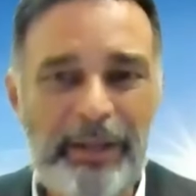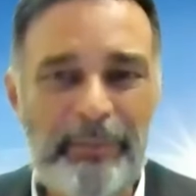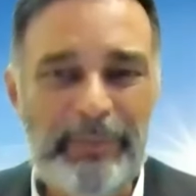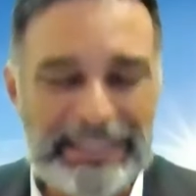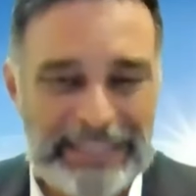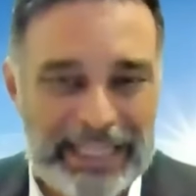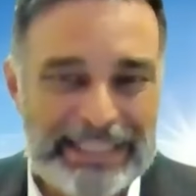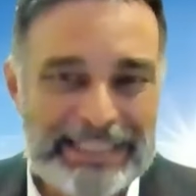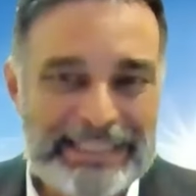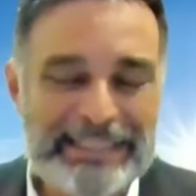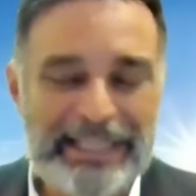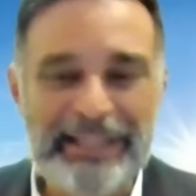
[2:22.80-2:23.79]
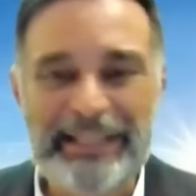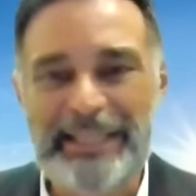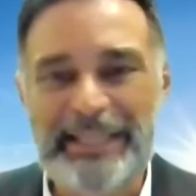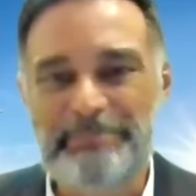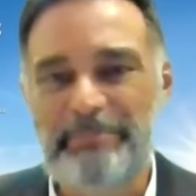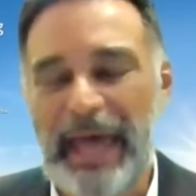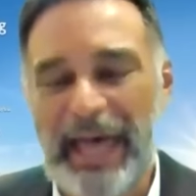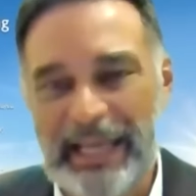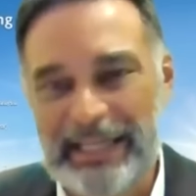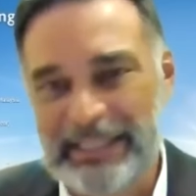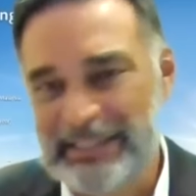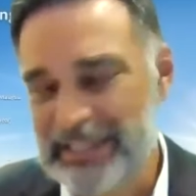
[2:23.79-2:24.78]
but it's not necessarily as
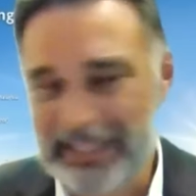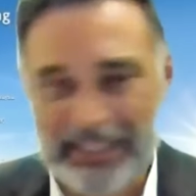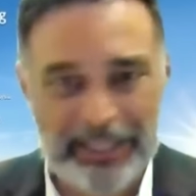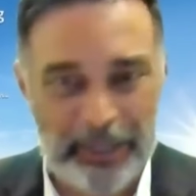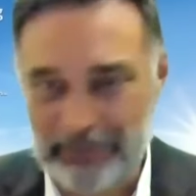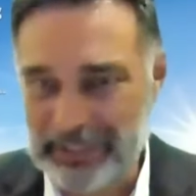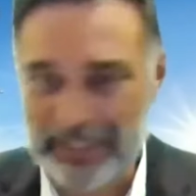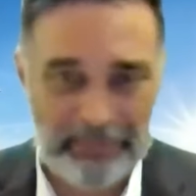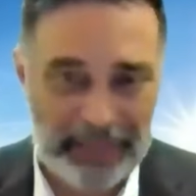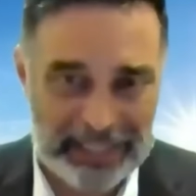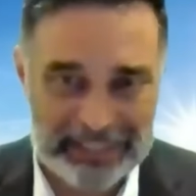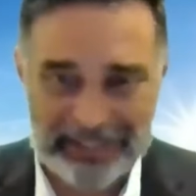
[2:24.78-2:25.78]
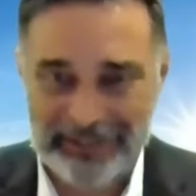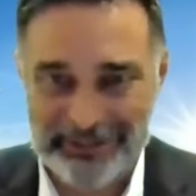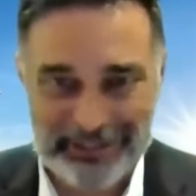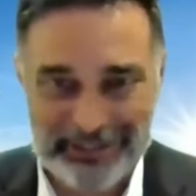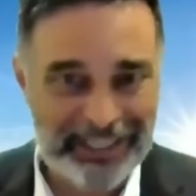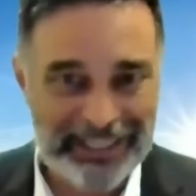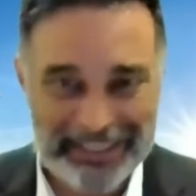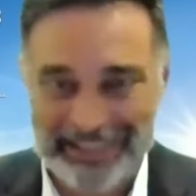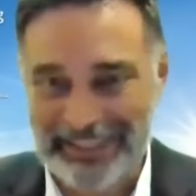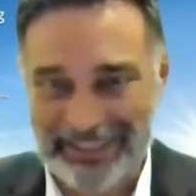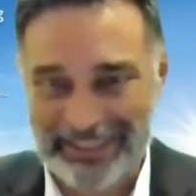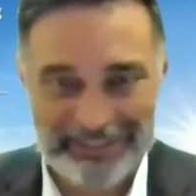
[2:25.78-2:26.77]
bad as like, really bad years like
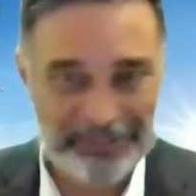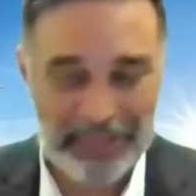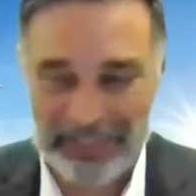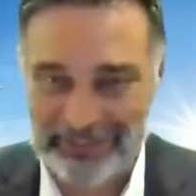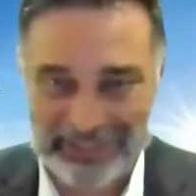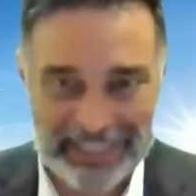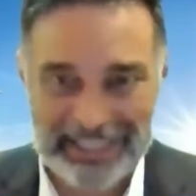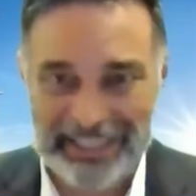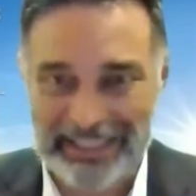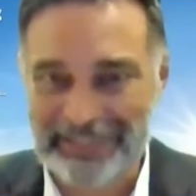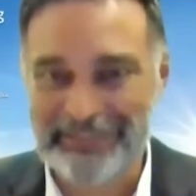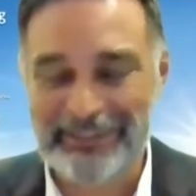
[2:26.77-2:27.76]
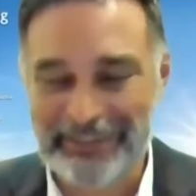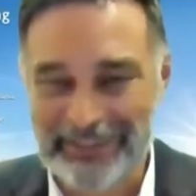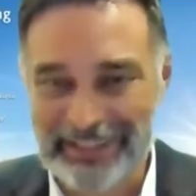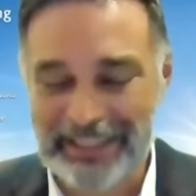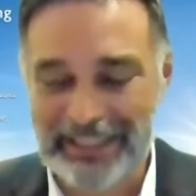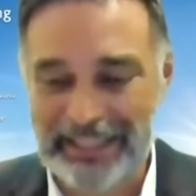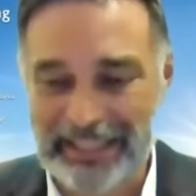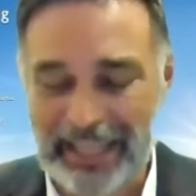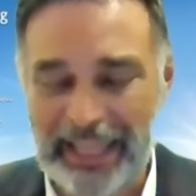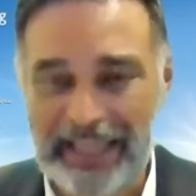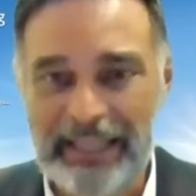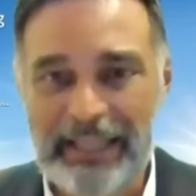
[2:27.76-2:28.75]
2008 or anything like
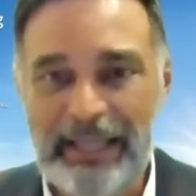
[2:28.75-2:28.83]
that.